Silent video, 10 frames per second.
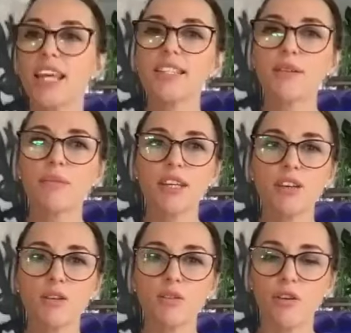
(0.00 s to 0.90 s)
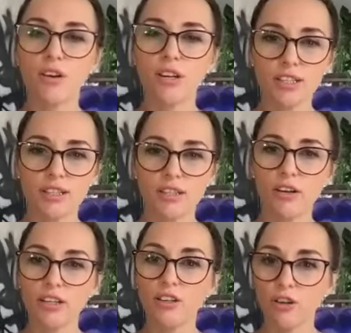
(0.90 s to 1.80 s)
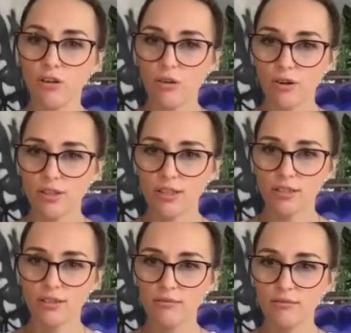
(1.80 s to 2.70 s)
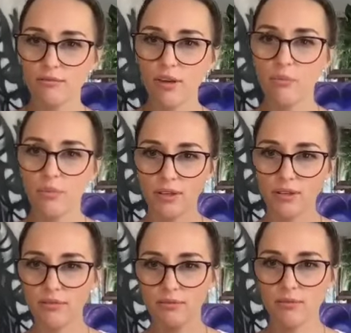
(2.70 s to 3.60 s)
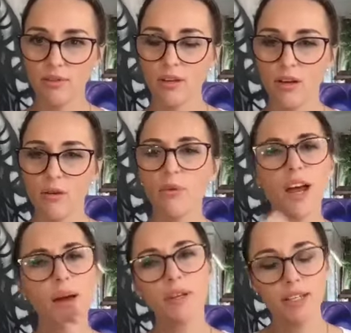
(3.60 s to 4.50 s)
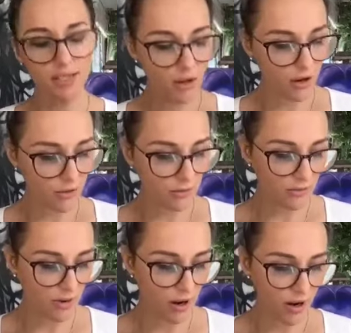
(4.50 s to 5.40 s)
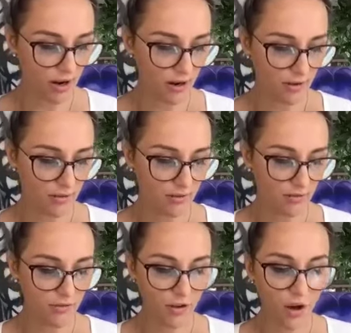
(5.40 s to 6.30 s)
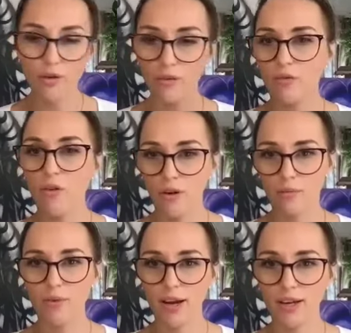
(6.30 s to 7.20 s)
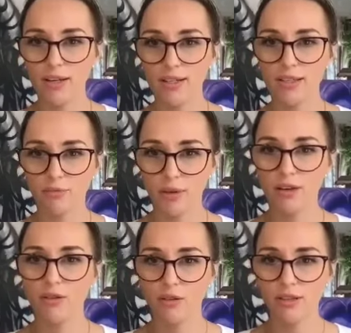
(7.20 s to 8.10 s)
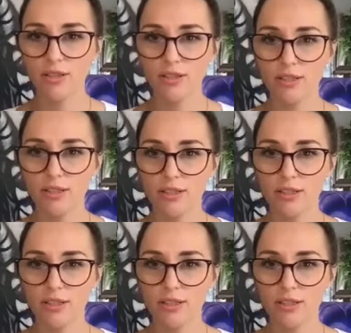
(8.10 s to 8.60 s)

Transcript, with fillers: that something you're focused on in your course? Helping what I mean, it's called uh, flow and form, right? Is the main course.